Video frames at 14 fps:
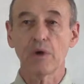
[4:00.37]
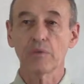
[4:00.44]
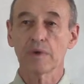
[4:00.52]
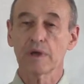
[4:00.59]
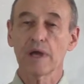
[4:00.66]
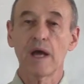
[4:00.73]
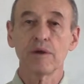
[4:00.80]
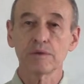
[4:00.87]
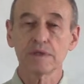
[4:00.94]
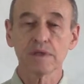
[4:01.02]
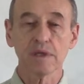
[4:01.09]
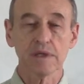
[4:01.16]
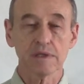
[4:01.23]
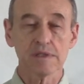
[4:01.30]
we
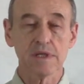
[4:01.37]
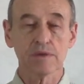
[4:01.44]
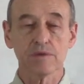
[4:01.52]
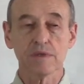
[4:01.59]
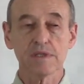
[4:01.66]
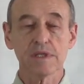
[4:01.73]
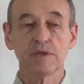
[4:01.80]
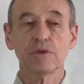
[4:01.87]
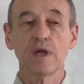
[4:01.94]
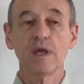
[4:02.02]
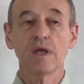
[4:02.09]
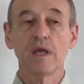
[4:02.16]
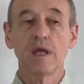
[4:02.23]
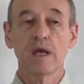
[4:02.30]
count, etc.,
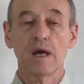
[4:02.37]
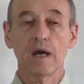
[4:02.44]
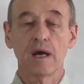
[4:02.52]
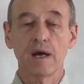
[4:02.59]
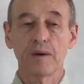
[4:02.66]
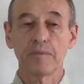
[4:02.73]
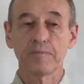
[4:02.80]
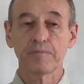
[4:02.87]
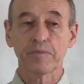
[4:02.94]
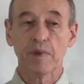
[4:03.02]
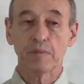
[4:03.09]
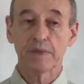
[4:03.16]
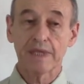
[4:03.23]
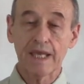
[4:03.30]
etc.
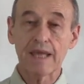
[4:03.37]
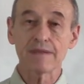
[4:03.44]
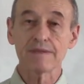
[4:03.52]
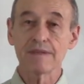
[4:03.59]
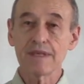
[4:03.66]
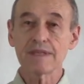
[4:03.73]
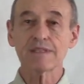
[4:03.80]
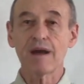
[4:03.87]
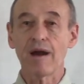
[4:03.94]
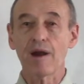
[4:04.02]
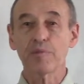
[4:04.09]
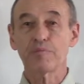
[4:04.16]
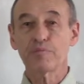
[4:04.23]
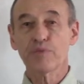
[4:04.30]
But again, these
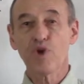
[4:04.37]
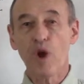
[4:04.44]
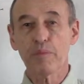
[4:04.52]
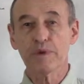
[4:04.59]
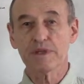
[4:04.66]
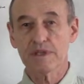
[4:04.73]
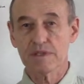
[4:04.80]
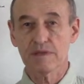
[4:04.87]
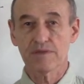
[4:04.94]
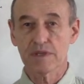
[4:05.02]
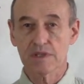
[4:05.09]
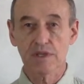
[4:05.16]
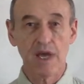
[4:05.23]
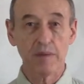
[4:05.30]
are properties of
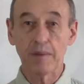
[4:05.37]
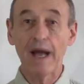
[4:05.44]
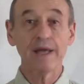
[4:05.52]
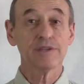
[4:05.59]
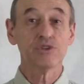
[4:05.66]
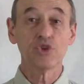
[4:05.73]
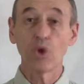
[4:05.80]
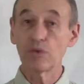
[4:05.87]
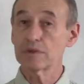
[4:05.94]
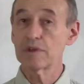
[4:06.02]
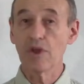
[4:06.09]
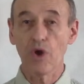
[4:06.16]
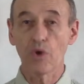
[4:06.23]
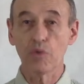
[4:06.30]
the time. I don't
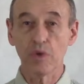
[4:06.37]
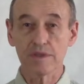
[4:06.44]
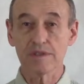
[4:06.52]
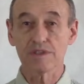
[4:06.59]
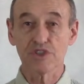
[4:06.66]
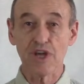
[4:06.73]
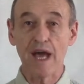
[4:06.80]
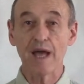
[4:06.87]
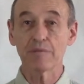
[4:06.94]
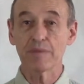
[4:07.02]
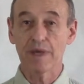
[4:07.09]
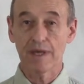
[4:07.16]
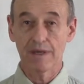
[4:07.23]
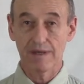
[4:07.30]
know what the
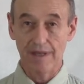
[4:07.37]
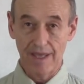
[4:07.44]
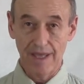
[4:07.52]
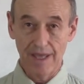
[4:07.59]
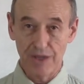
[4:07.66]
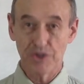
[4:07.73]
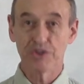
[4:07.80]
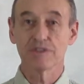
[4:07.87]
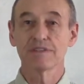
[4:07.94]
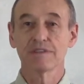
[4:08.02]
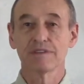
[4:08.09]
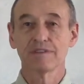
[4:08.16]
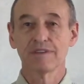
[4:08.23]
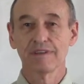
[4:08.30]
time
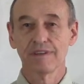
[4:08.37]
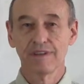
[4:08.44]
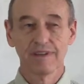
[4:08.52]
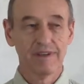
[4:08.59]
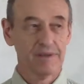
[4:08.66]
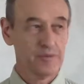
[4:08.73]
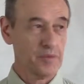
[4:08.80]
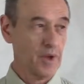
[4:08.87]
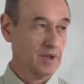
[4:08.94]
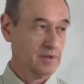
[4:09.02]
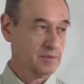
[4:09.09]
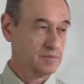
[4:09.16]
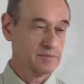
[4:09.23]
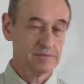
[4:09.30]
is.
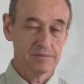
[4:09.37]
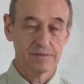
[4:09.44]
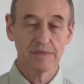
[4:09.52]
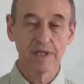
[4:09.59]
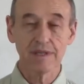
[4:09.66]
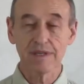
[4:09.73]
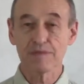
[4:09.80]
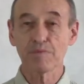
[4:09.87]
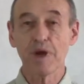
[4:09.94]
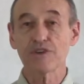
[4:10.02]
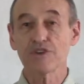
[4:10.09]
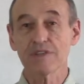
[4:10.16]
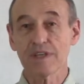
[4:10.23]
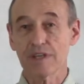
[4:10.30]
Well, in as
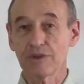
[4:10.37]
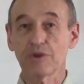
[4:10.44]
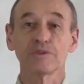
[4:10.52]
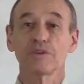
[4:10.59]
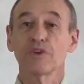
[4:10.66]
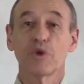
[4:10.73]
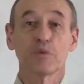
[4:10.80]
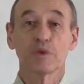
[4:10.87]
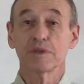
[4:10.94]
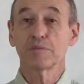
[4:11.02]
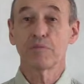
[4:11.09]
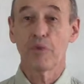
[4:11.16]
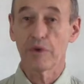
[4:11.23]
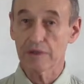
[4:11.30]
much as I don't know what
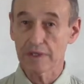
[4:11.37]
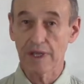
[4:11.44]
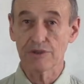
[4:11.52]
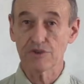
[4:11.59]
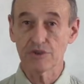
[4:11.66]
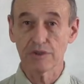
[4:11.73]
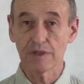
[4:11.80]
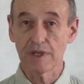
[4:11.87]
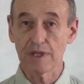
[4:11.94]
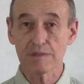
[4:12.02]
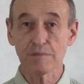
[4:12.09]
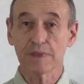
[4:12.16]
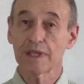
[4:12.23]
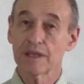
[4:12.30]
the point actually
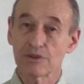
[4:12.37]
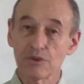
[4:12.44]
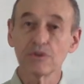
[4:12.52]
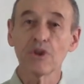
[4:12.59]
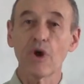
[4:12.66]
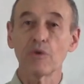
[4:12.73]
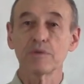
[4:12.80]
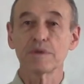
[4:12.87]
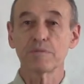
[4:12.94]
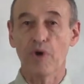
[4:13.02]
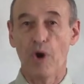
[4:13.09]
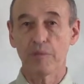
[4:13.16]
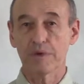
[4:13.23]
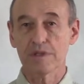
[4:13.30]
is, but I do know the
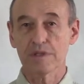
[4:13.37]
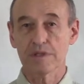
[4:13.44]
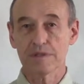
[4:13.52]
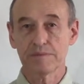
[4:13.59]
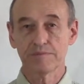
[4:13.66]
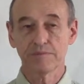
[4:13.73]
properties.